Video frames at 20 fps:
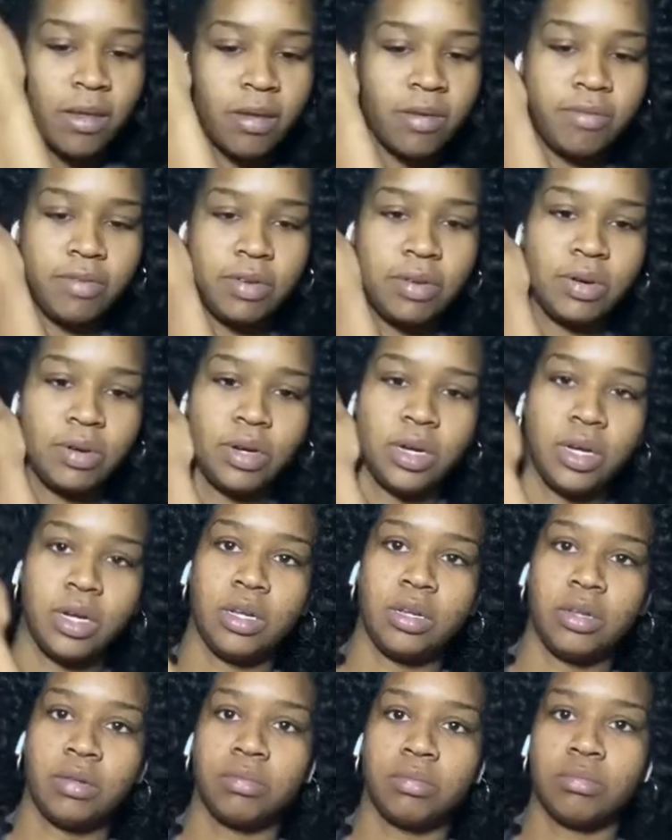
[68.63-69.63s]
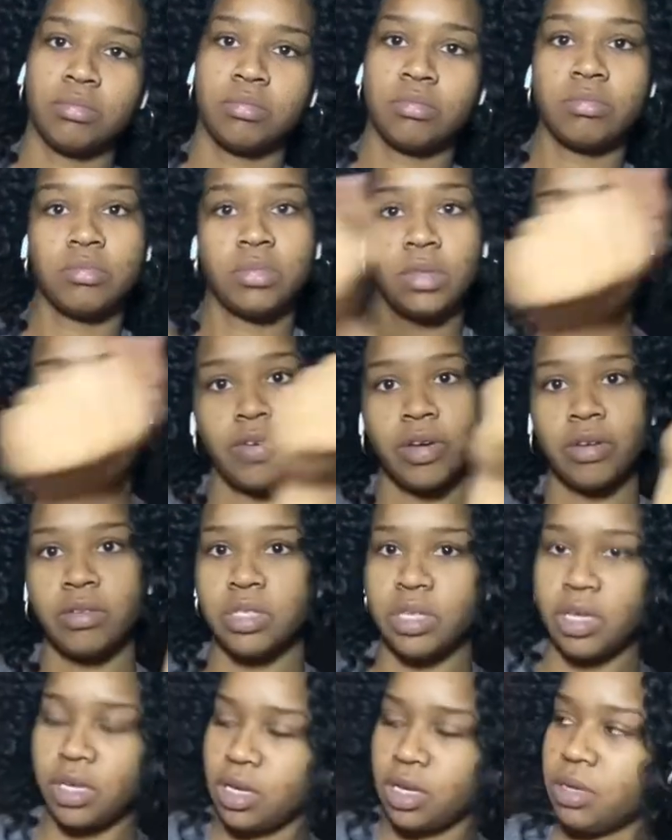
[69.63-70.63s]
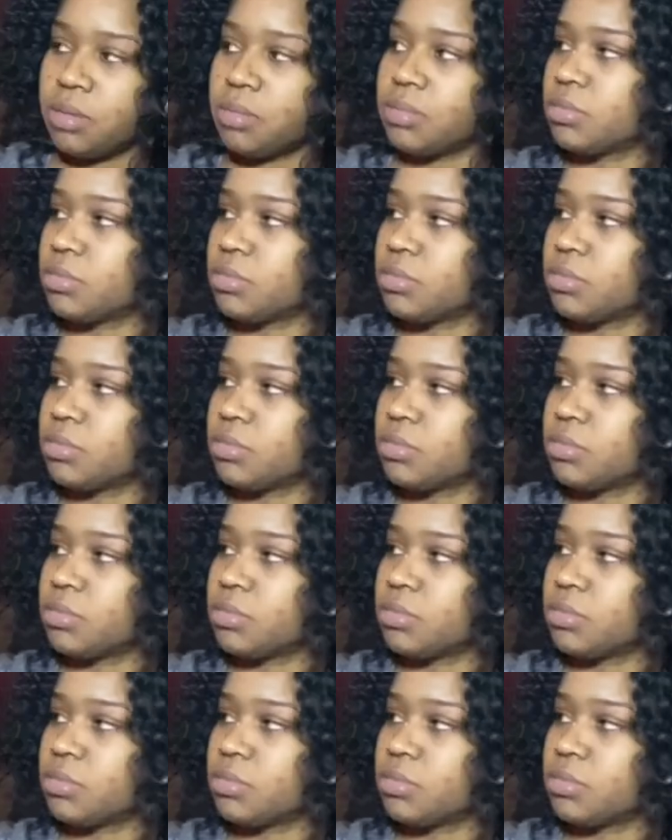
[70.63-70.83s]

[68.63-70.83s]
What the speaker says: for the first time.